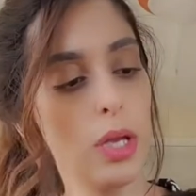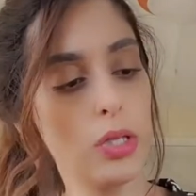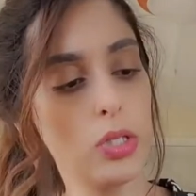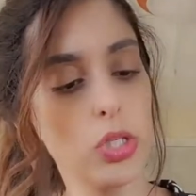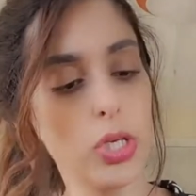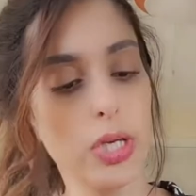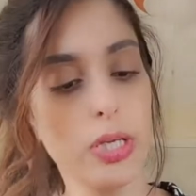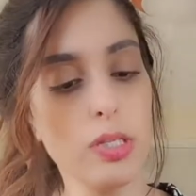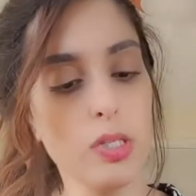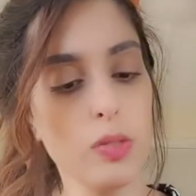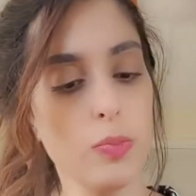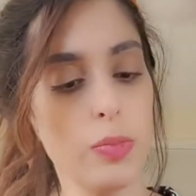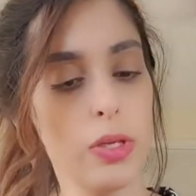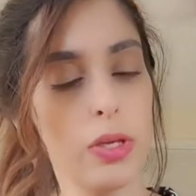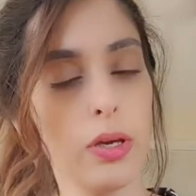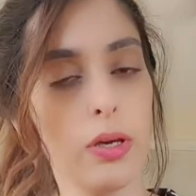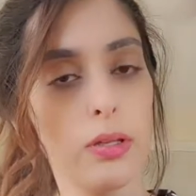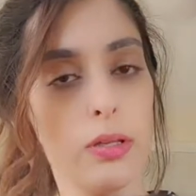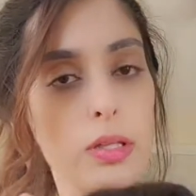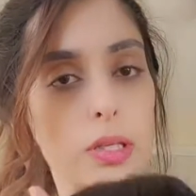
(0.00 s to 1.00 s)
chance
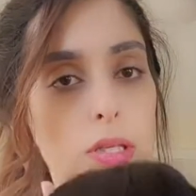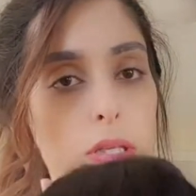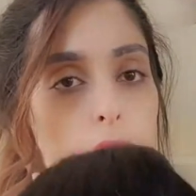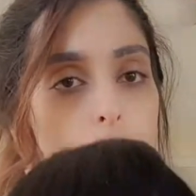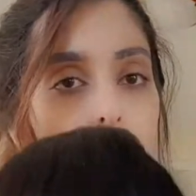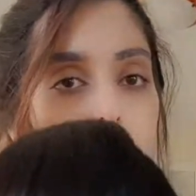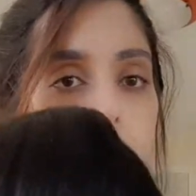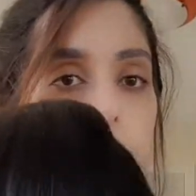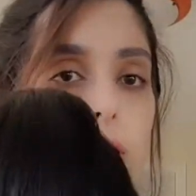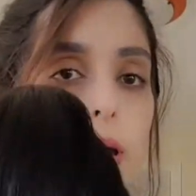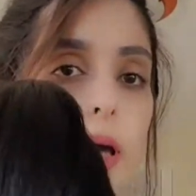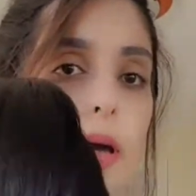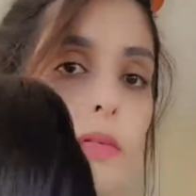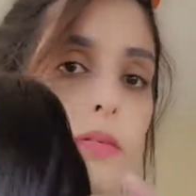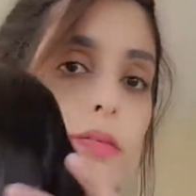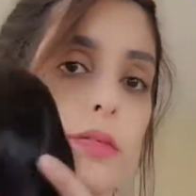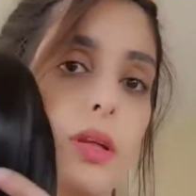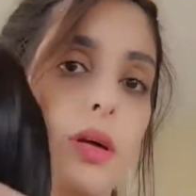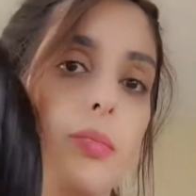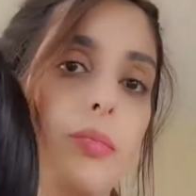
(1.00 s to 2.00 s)
because it does have
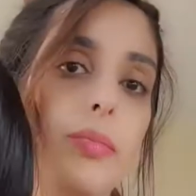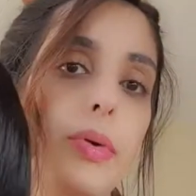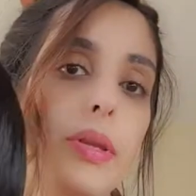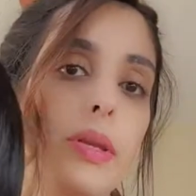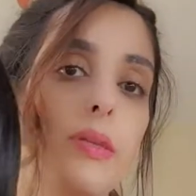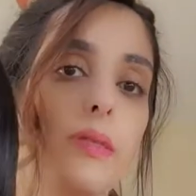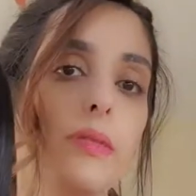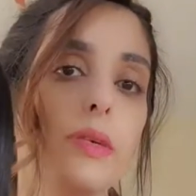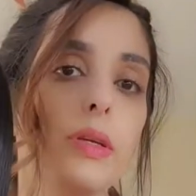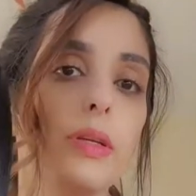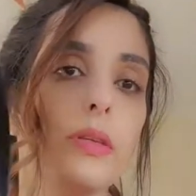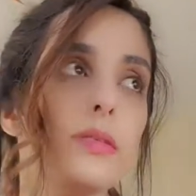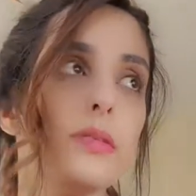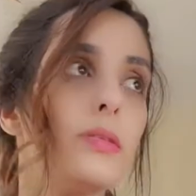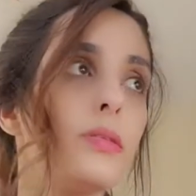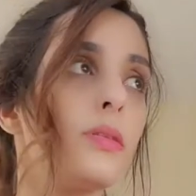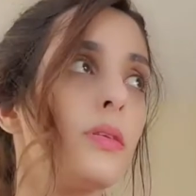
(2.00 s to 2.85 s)
some benefits.